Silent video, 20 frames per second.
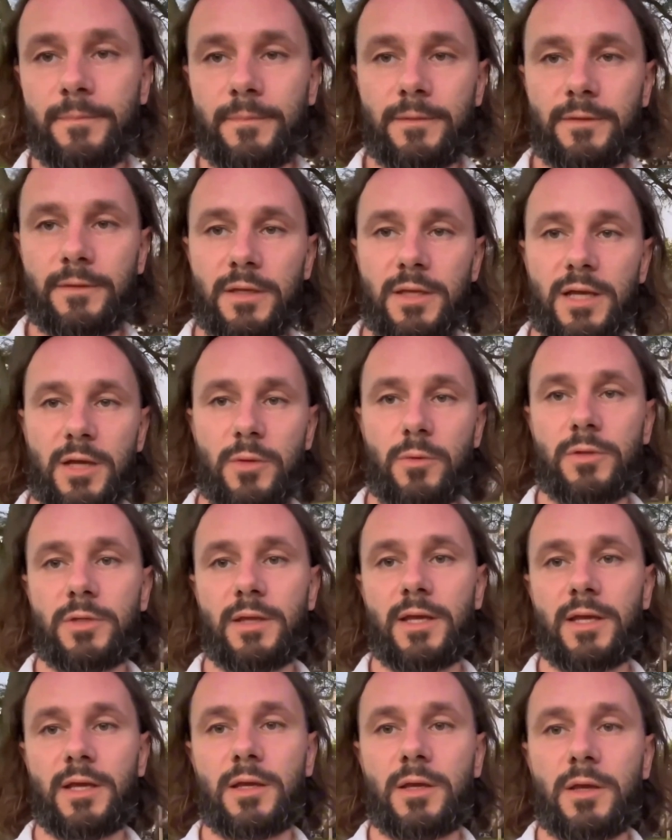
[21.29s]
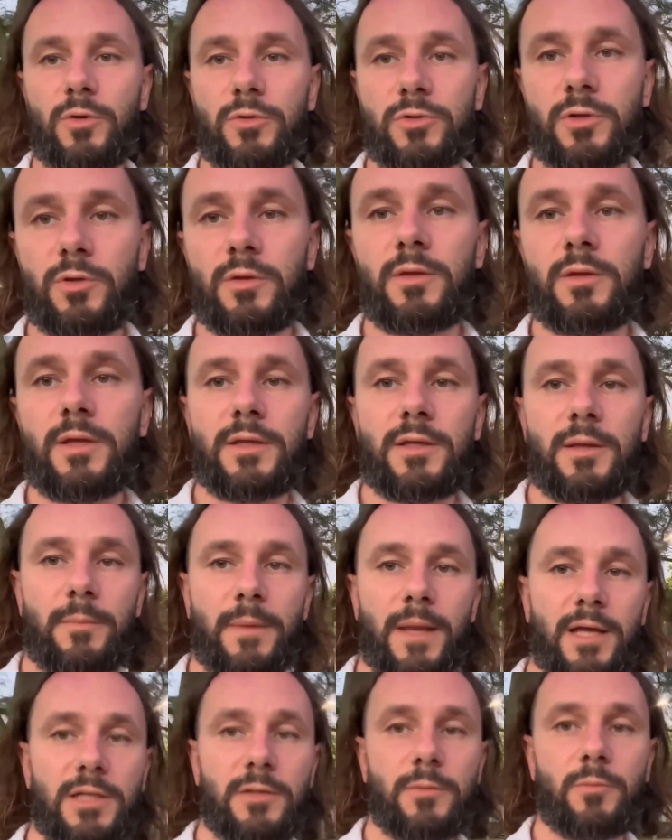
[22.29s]
Today we'll take a closer look at the
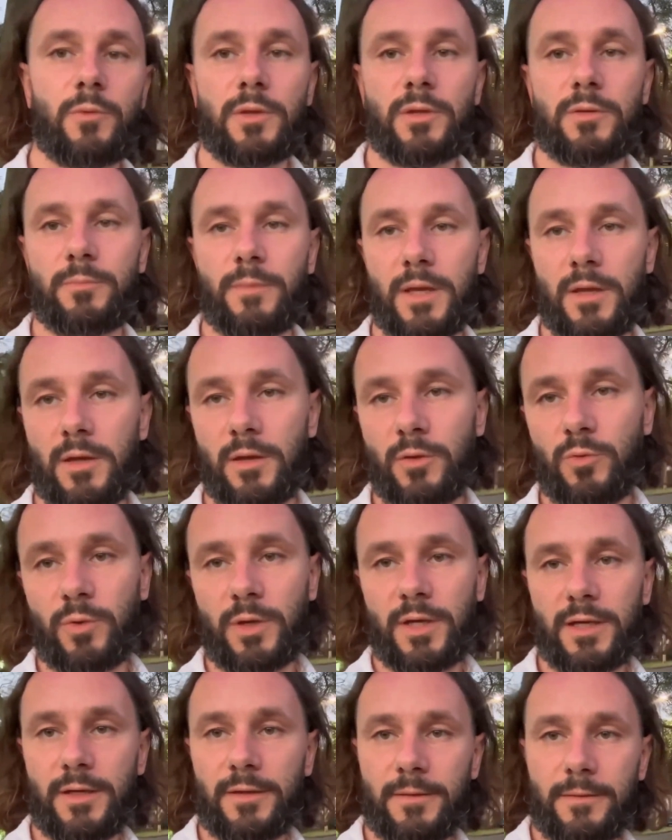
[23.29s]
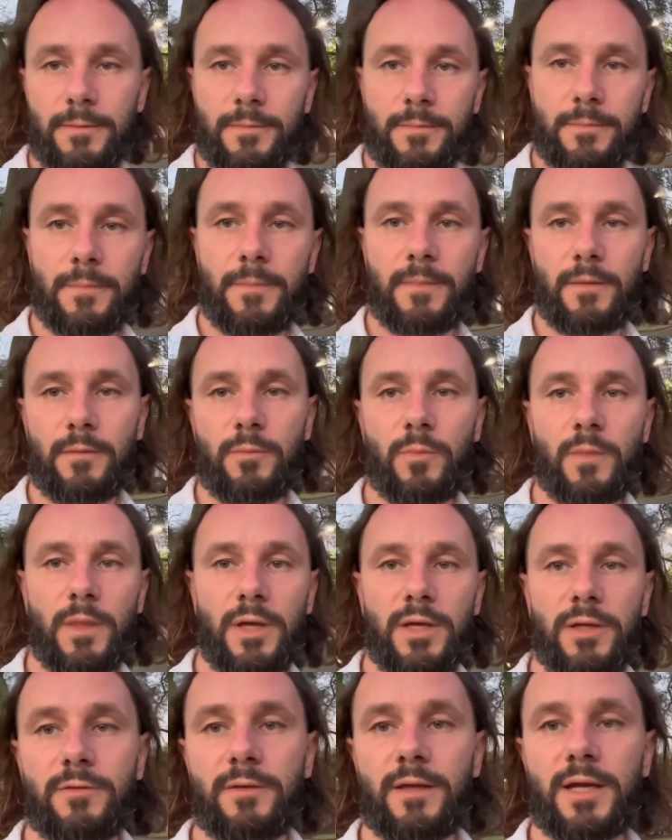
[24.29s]
passport of Paraguay. What
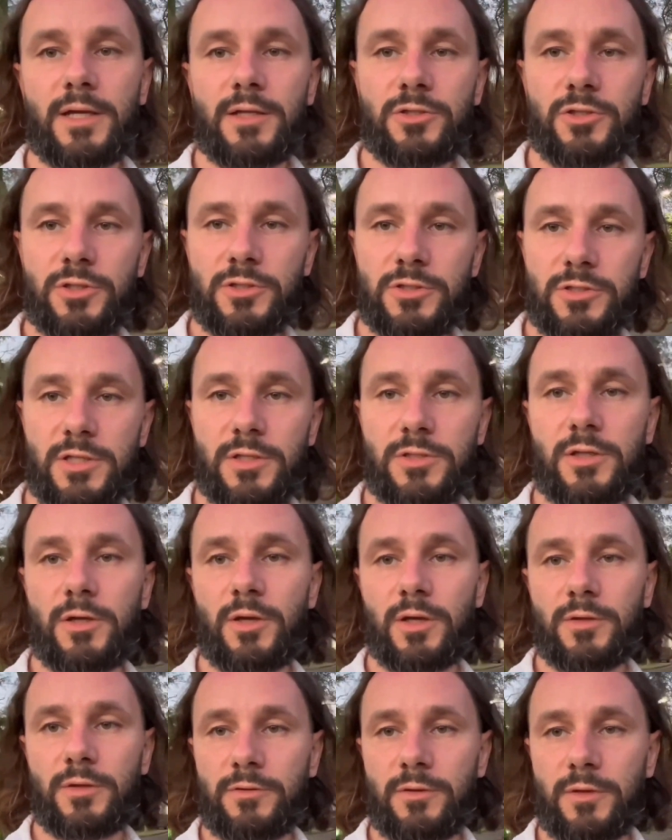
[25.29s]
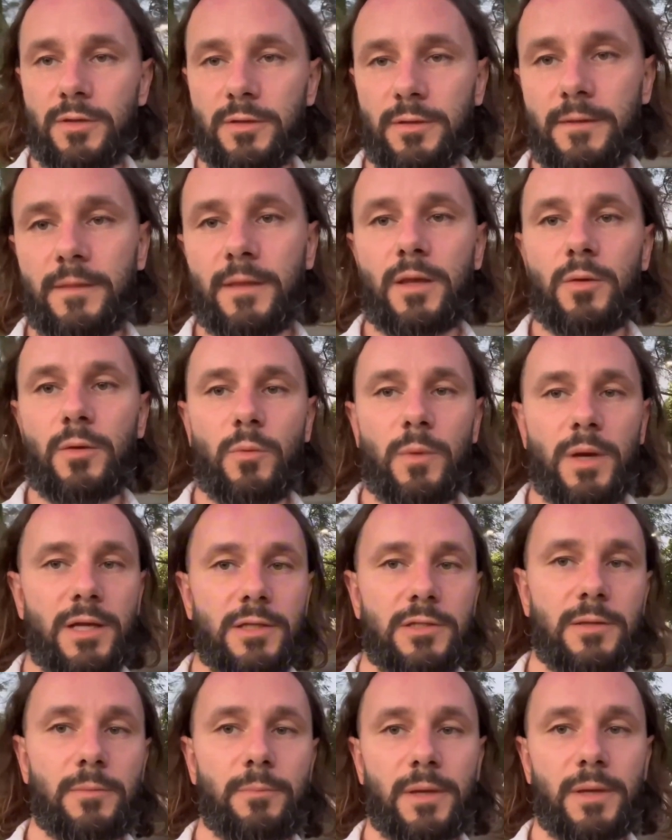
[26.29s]
advantages does it offer, and why
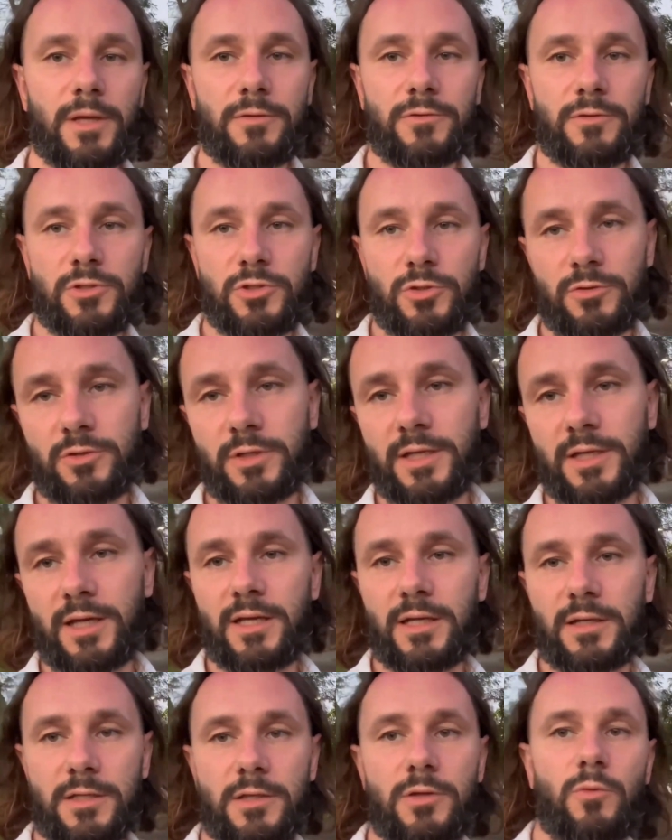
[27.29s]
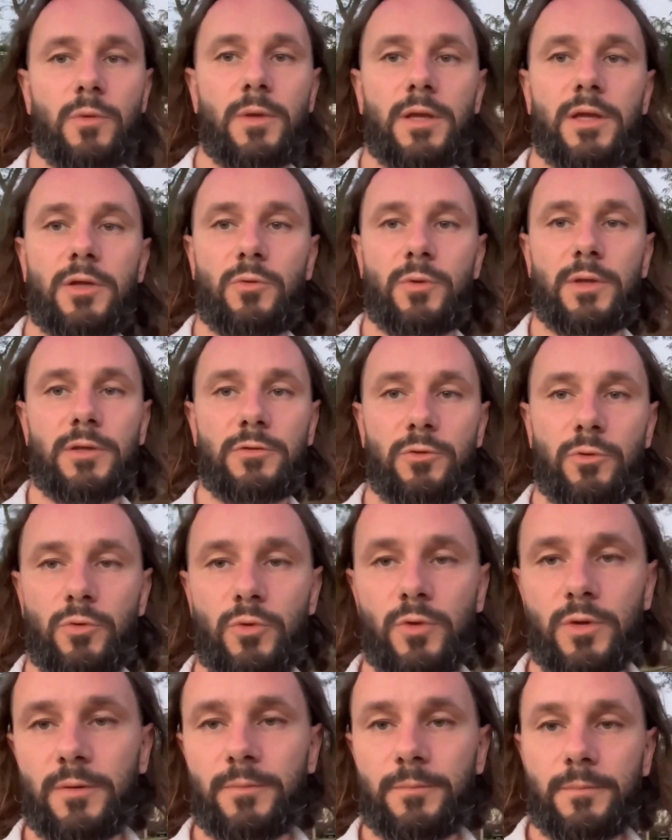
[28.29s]
is it beneficial to get it in
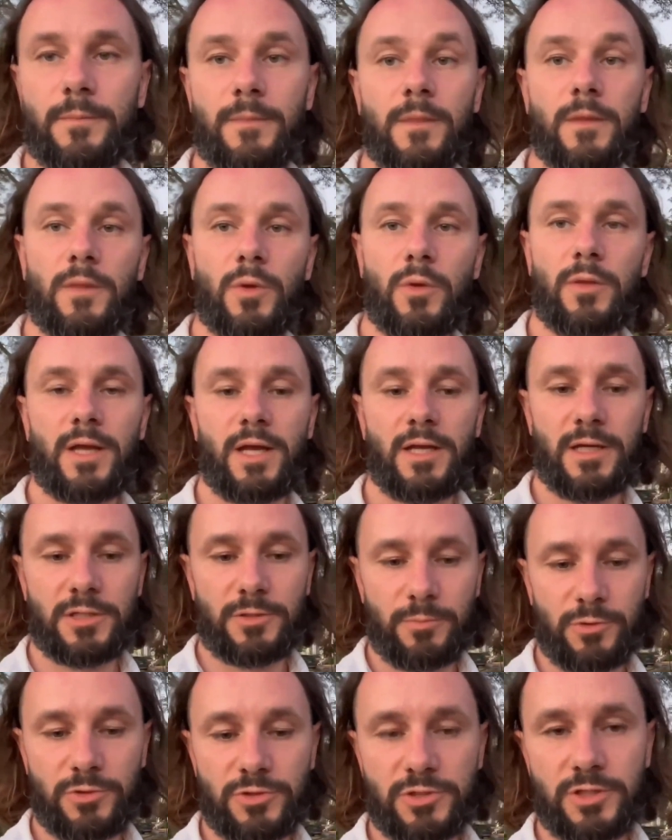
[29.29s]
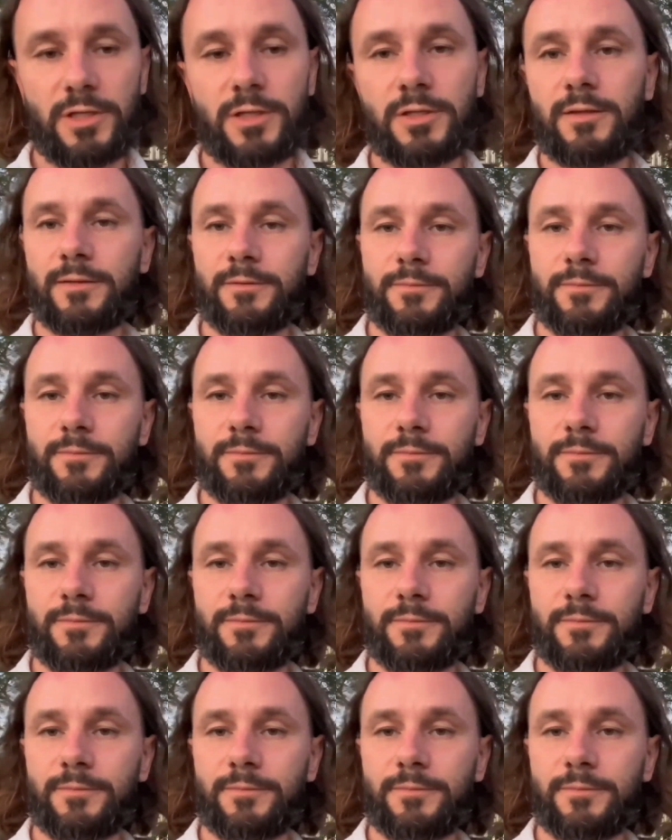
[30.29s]
2024? Okay, let's proceed.